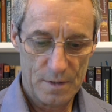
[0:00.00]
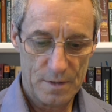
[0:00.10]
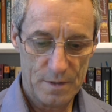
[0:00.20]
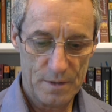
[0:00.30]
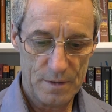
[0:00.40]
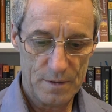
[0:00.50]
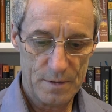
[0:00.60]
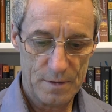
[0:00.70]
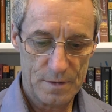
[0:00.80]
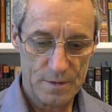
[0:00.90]

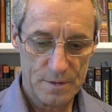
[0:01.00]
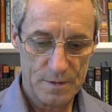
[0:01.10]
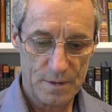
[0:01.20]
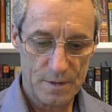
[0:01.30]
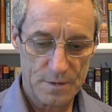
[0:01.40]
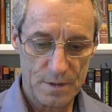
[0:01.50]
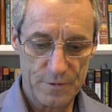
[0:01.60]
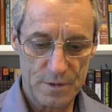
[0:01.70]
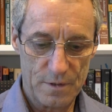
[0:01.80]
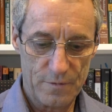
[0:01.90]
the
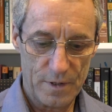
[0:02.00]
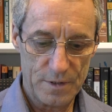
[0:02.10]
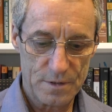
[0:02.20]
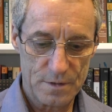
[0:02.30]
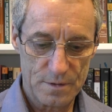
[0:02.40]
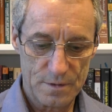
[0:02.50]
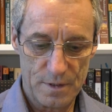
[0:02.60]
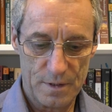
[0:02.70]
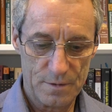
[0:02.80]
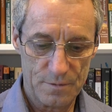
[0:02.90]
service interface
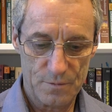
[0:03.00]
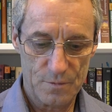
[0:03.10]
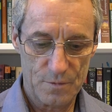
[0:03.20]
can